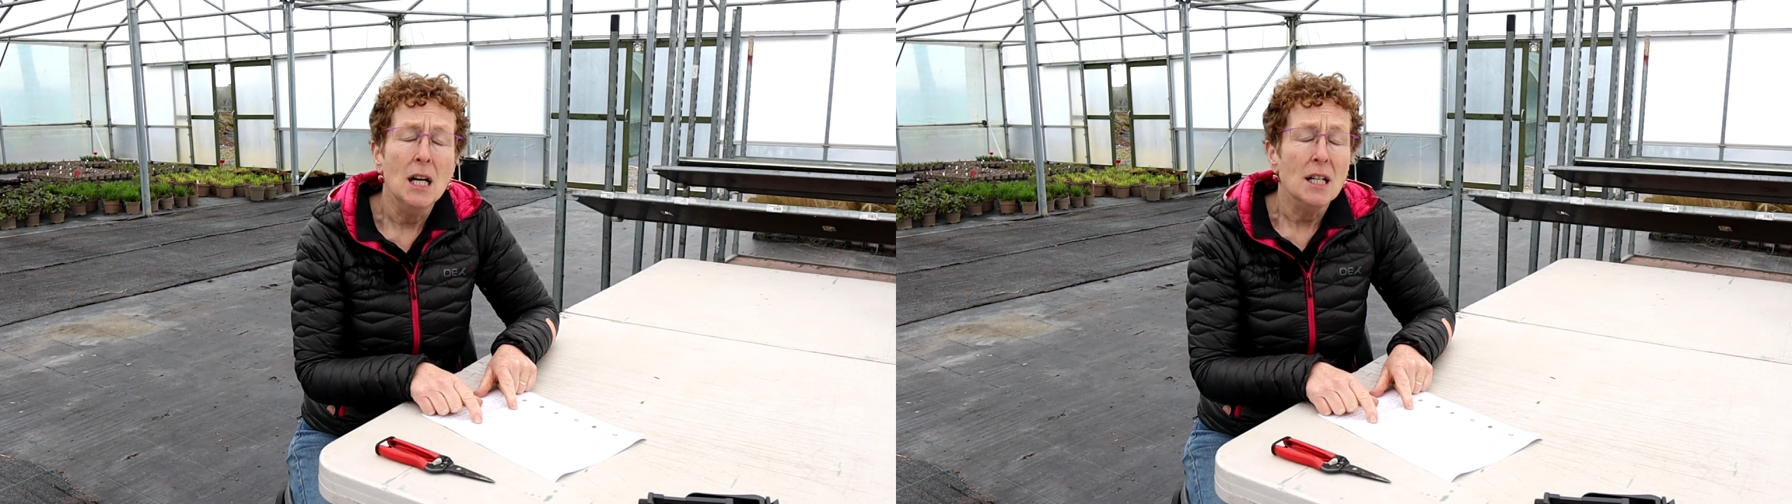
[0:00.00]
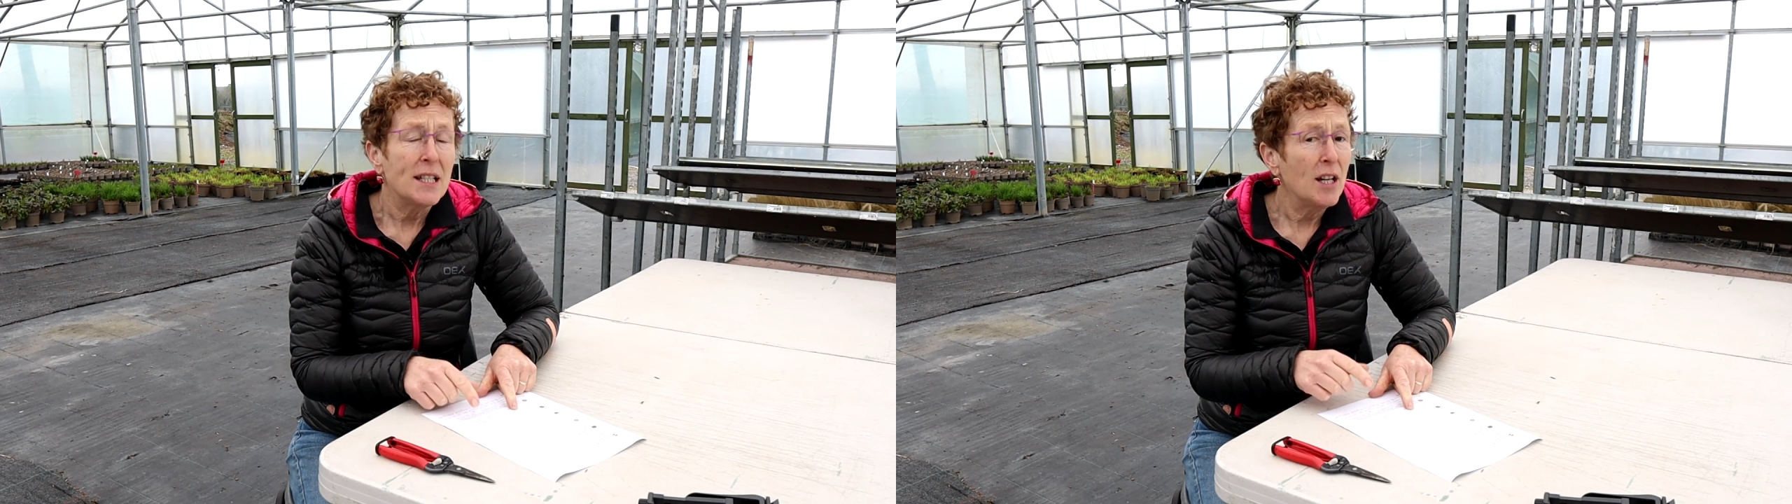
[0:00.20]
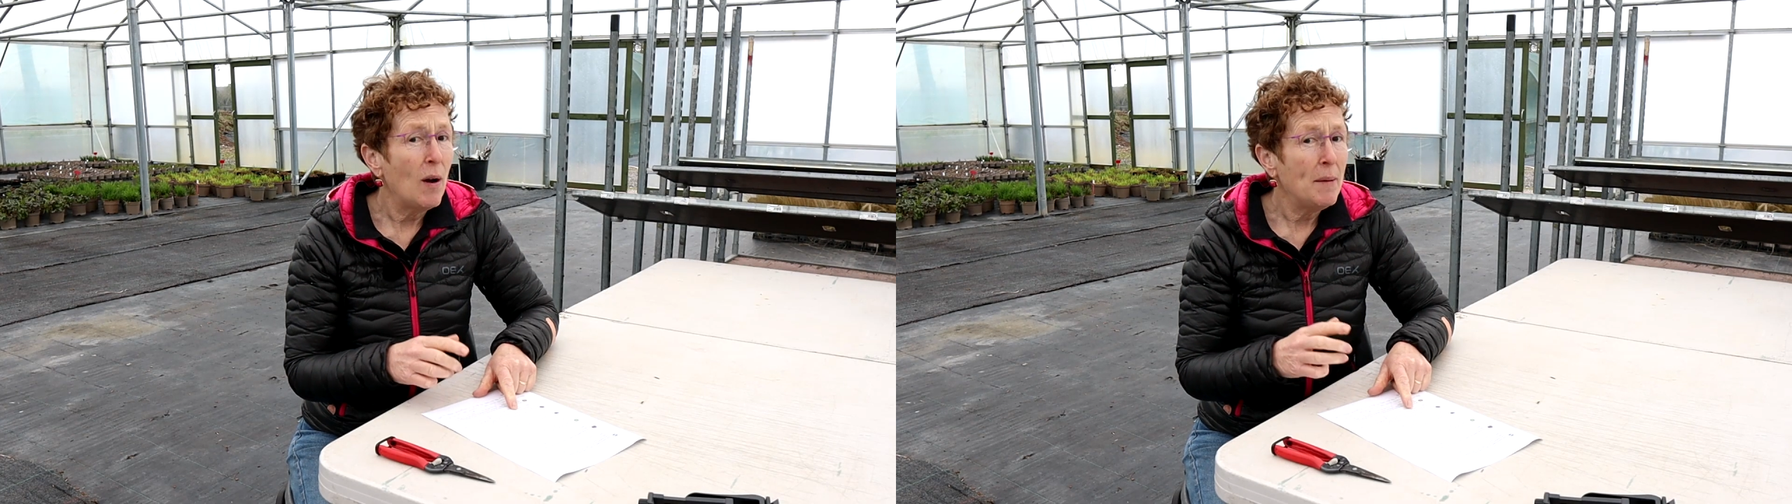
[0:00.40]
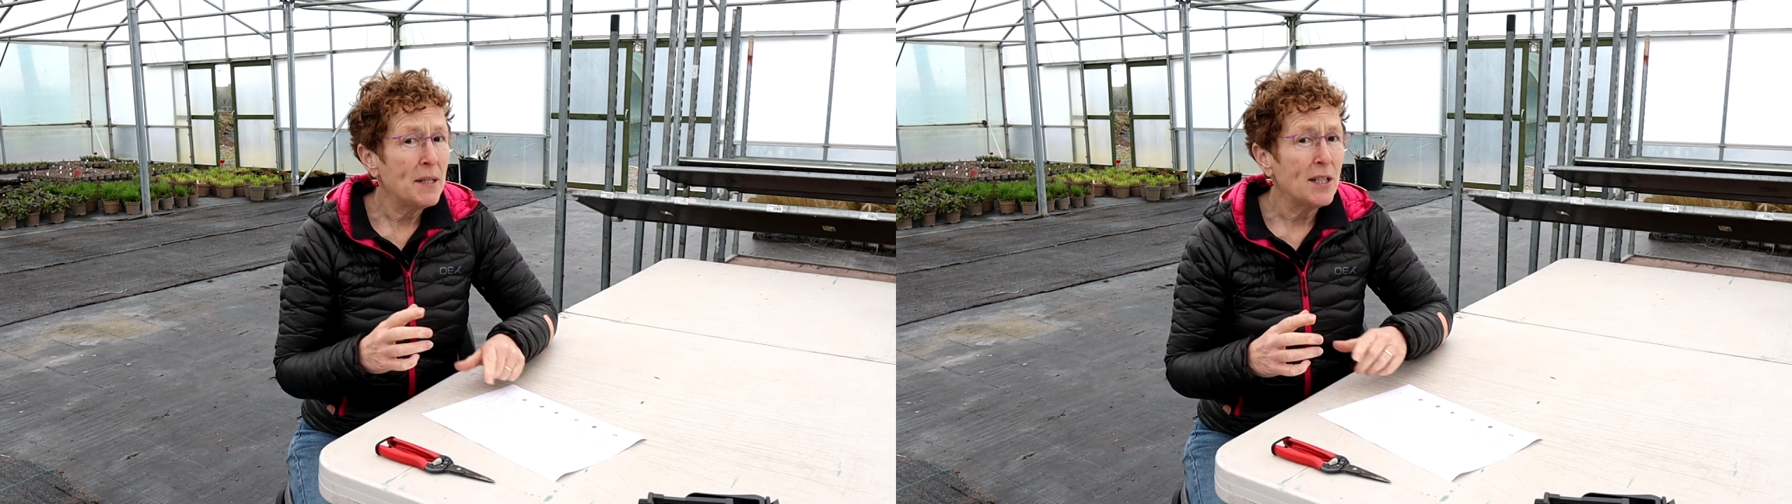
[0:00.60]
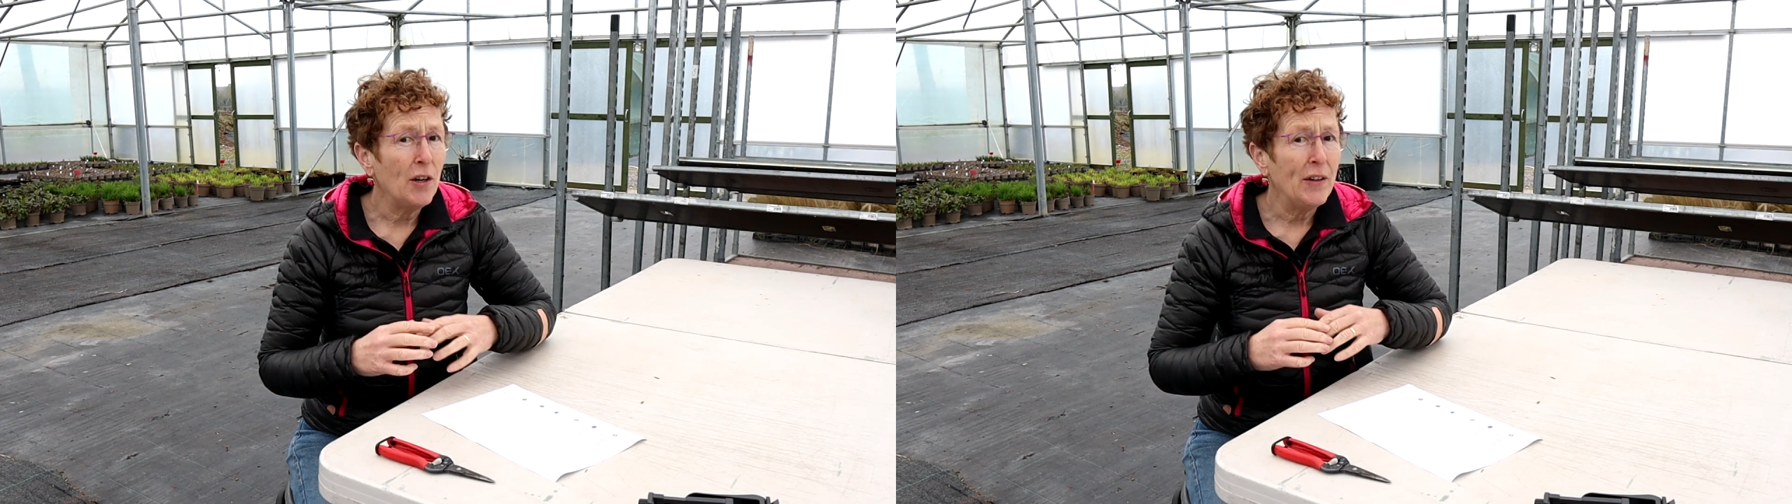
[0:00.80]
so I'm
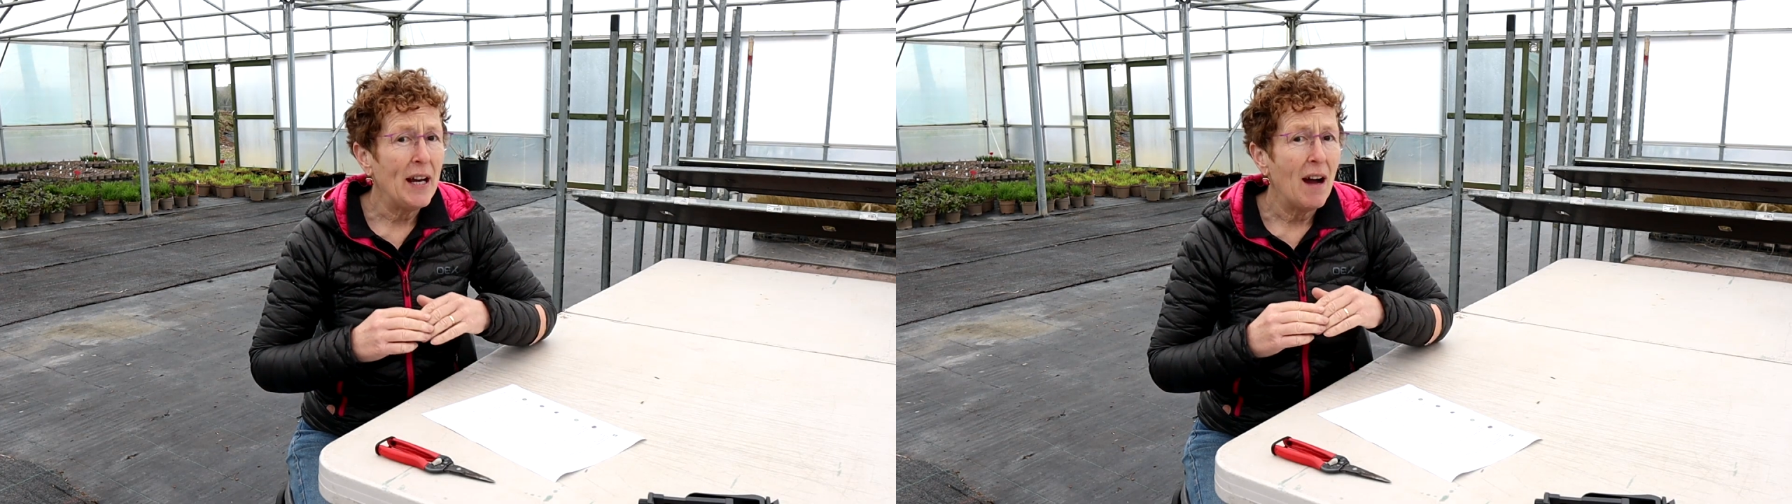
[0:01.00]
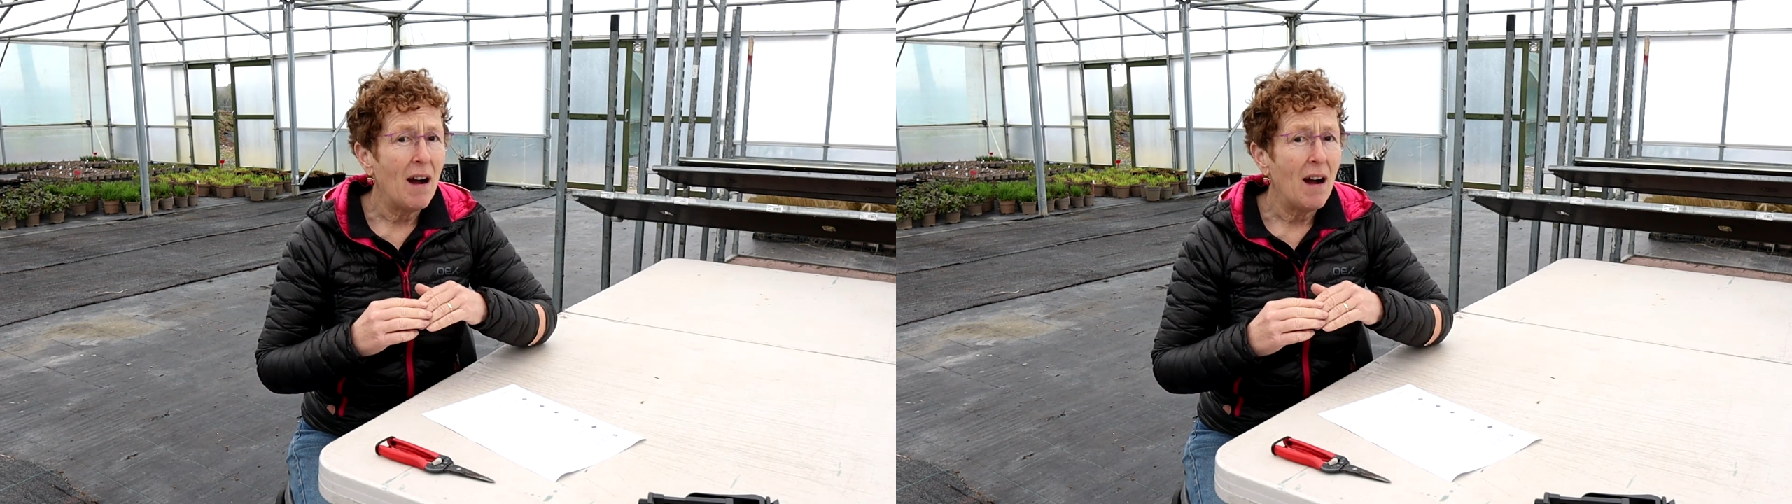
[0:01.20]
sorry,